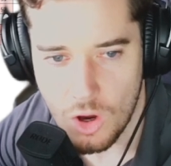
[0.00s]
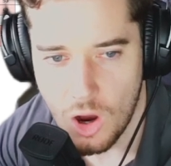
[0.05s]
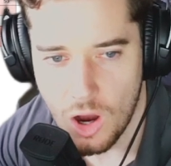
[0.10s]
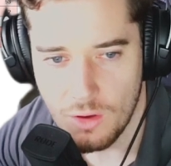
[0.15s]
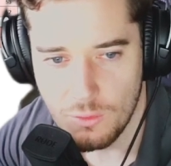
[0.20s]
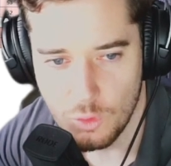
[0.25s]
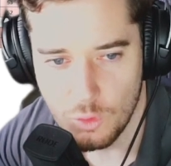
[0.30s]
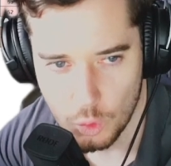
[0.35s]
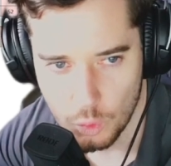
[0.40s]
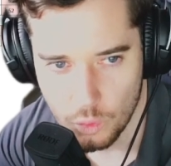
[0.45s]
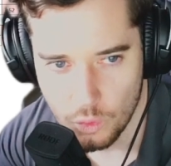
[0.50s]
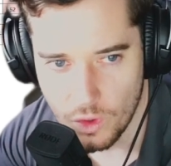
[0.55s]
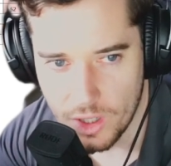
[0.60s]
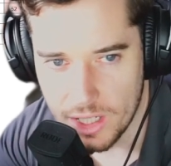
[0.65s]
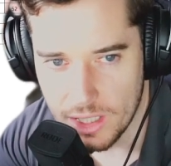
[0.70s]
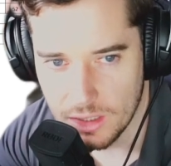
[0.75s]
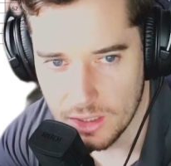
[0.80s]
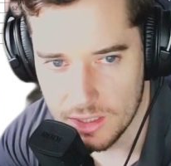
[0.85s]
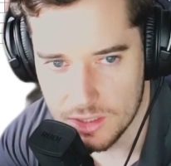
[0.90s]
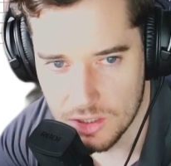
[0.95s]
I've
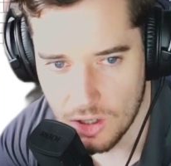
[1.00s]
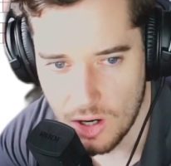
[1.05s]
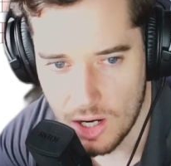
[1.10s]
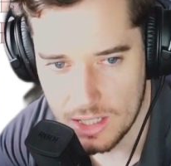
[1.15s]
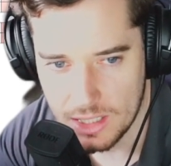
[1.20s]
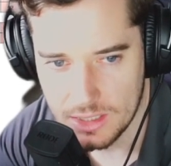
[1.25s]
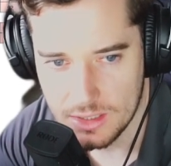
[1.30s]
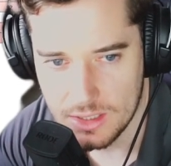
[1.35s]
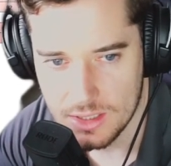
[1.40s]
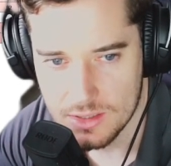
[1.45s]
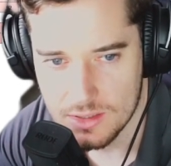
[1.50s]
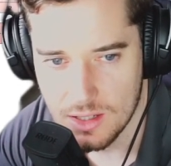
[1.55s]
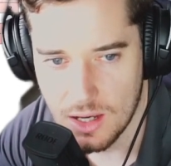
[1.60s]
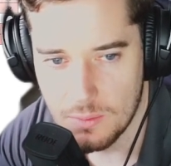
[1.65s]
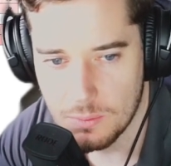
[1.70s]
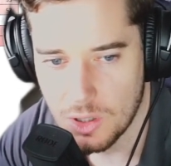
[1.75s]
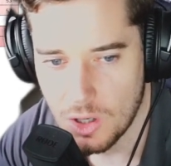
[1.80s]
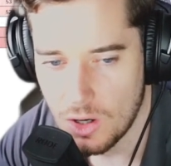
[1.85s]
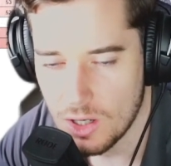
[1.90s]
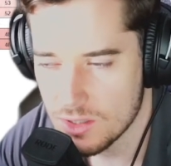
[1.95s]
really tidied this
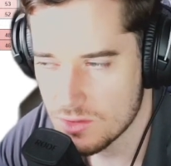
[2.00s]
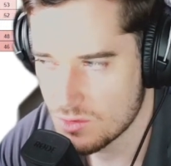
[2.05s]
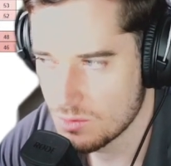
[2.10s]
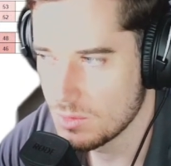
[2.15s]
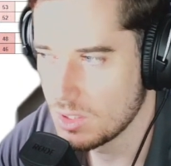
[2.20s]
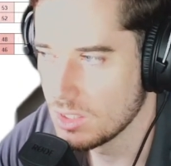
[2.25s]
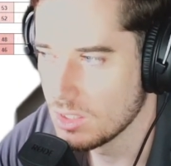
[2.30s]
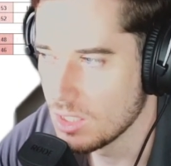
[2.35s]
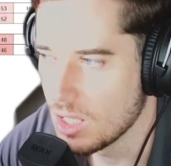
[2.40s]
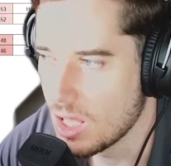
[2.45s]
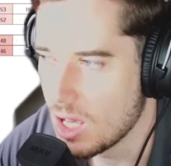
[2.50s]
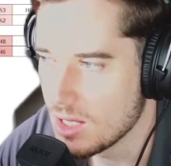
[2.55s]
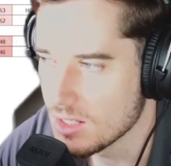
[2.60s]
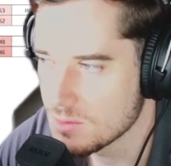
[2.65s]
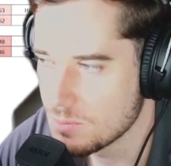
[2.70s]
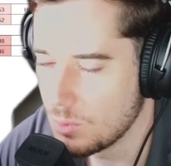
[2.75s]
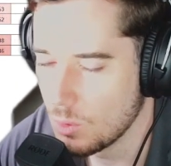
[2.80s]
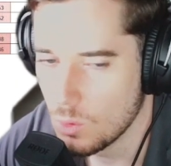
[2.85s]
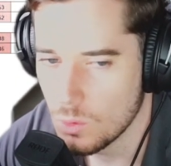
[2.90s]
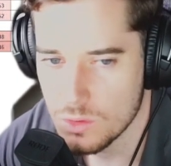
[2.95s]
up, guys, from the
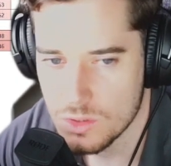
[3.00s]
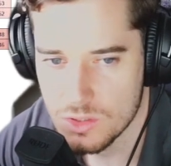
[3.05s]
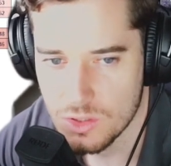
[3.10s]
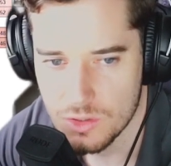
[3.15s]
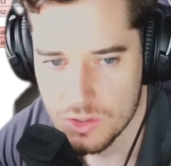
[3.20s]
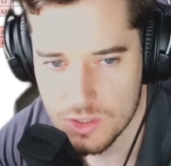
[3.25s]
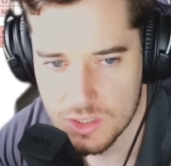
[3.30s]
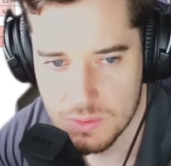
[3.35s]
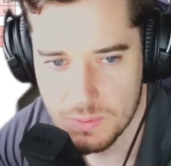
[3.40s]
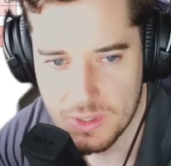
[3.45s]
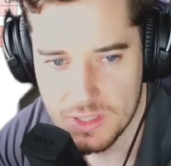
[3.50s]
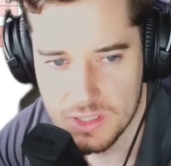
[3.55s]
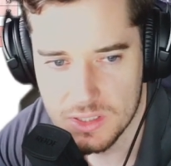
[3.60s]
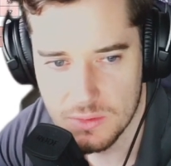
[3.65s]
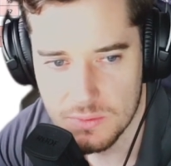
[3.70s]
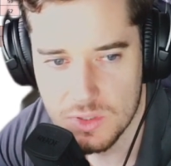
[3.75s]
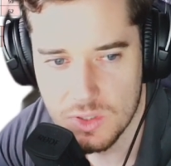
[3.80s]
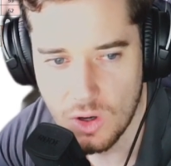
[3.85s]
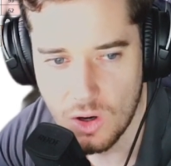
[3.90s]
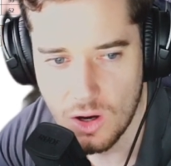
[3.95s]
last board, so just spend
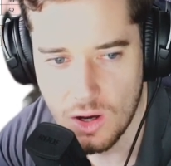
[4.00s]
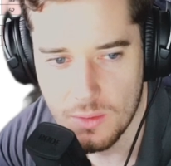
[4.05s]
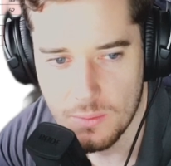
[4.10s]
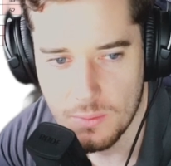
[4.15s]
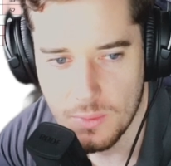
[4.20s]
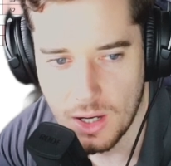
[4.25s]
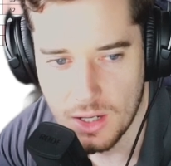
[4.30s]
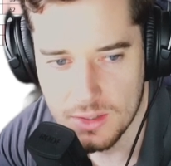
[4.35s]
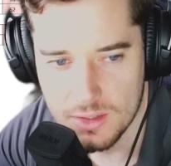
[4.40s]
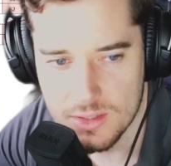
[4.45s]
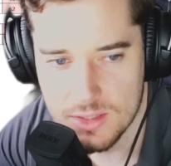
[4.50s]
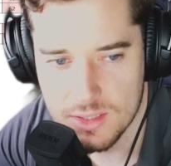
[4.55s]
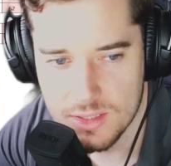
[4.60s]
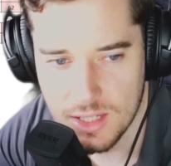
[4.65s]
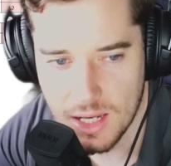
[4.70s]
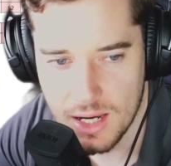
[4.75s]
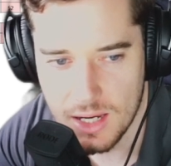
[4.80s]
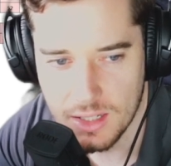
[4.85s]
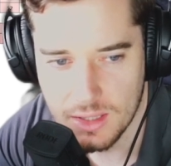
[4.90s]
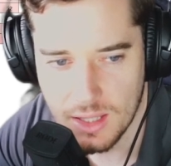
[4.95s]
some time
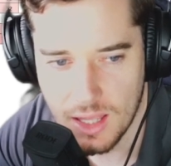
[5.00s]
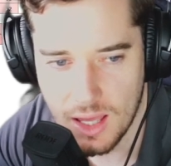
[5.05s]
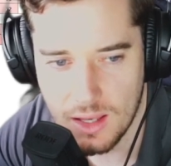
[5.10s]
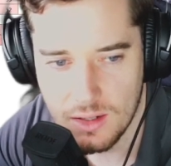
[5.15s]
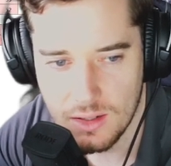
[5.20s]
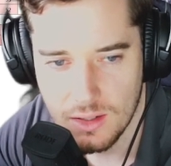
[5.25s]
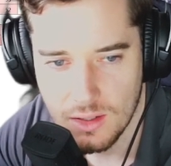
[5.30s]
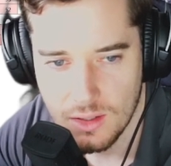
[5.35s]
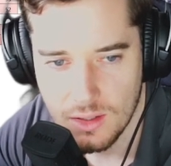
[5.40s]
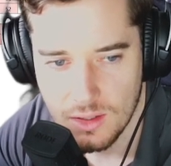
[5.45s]
understanding that.